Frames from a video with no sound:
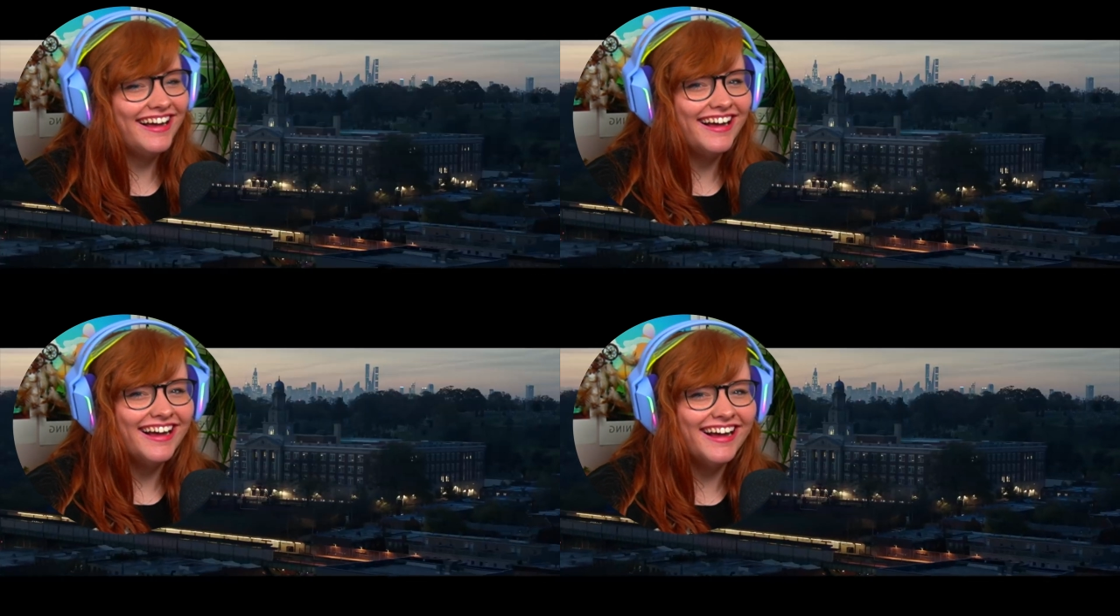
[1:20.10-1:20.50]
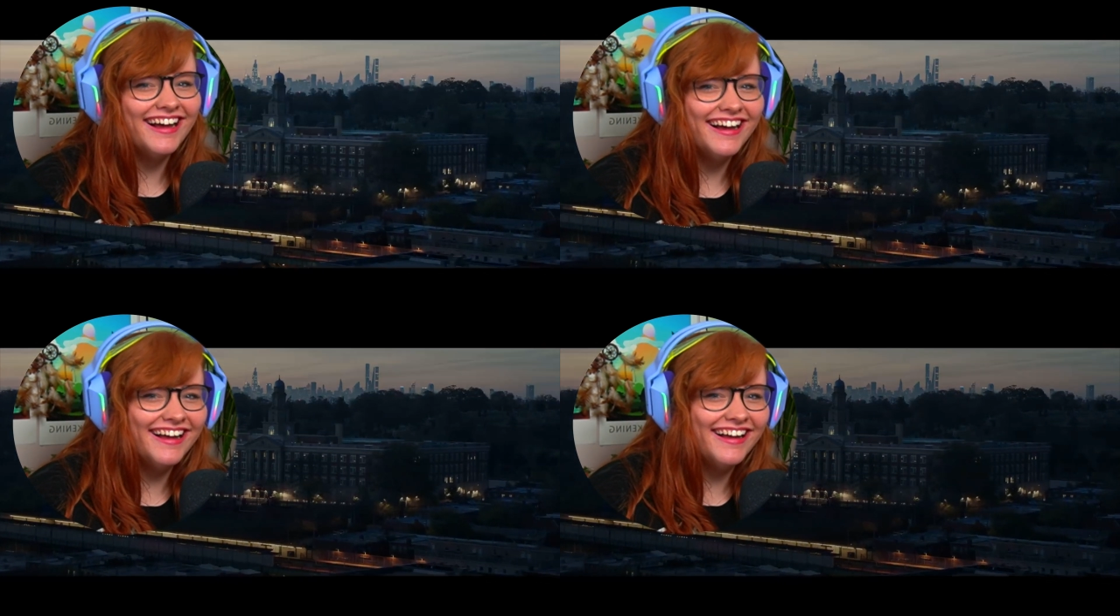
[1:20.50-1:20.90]
of
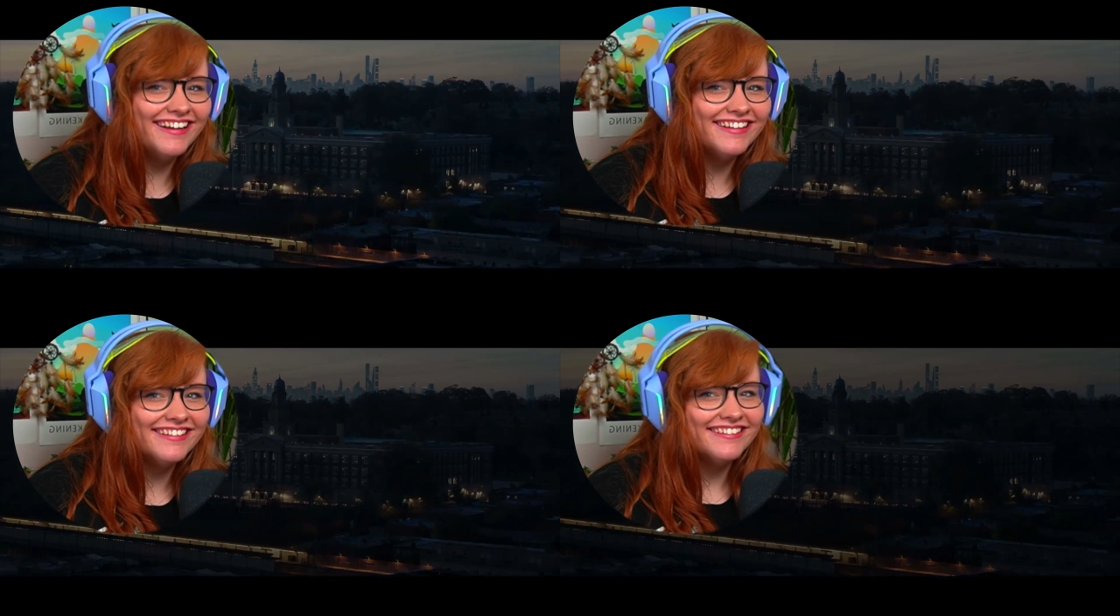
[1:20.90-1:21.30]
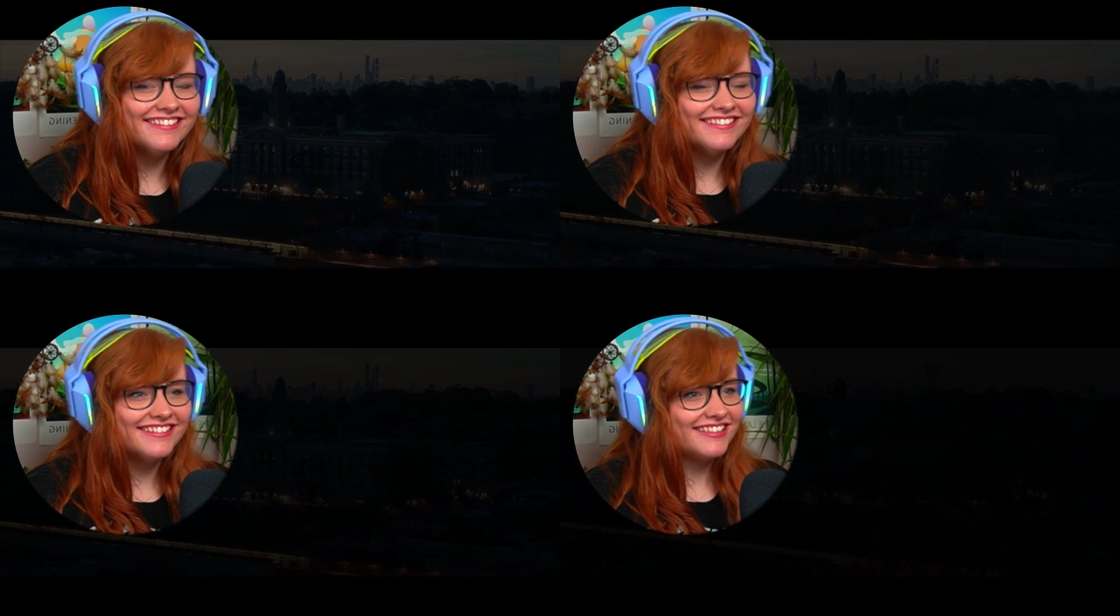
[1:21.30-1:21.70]
you
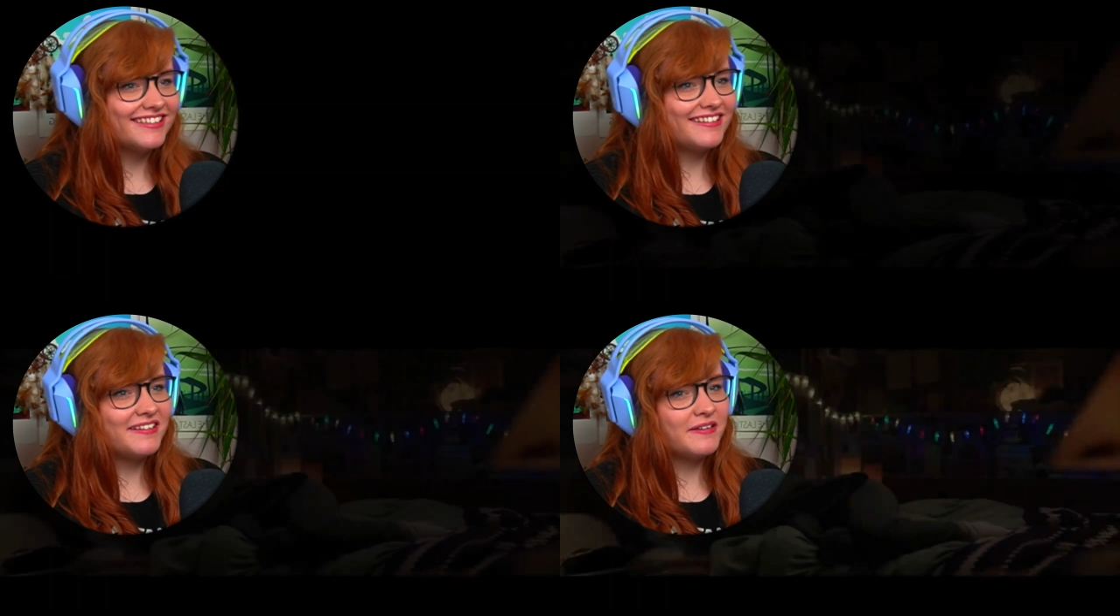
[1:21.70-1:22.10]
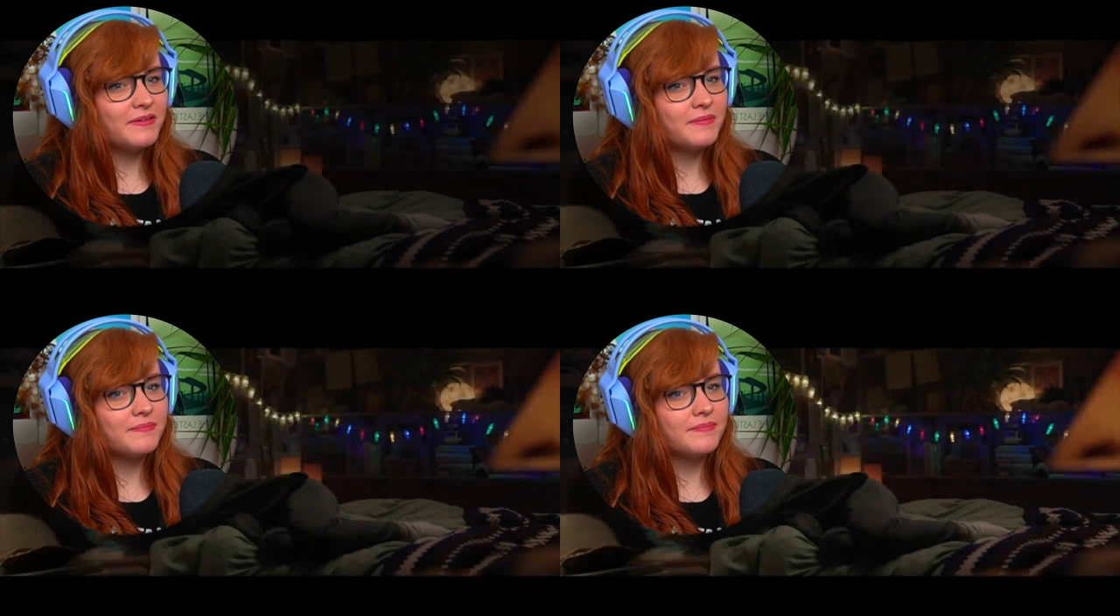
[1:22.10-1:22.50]
feel relieved
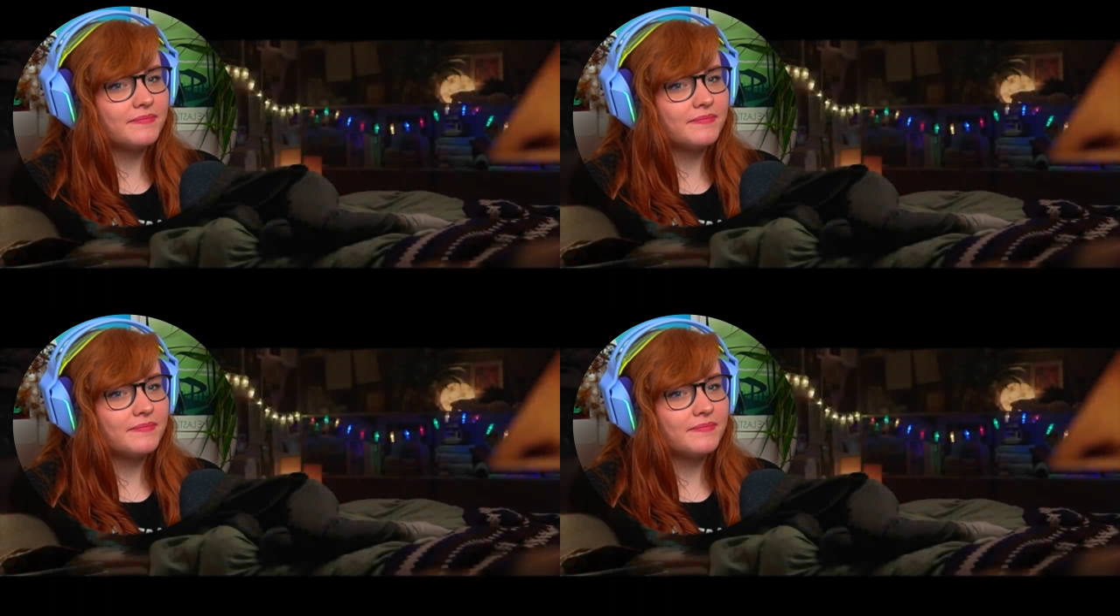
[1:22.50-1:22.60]
about all